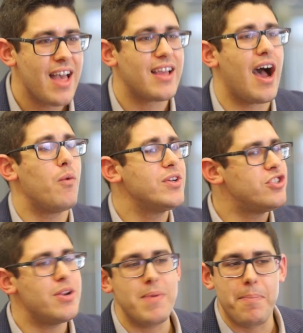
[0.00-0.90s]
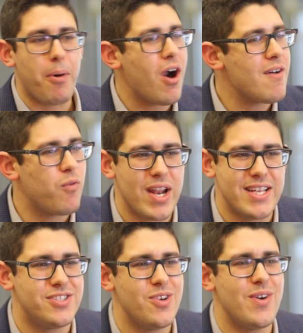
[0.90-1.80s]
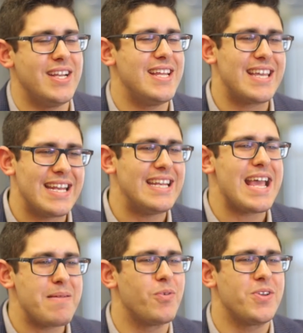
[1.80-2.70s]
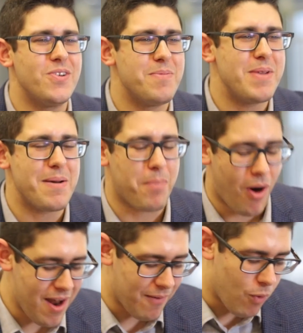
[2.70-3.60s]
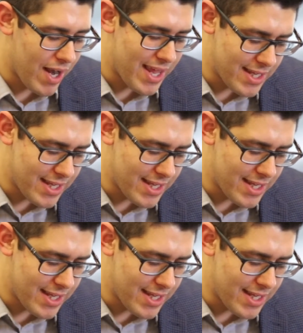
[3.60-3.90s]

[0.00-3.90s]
God wants you to be a part of what he's doing, and he can enable you to be a part of what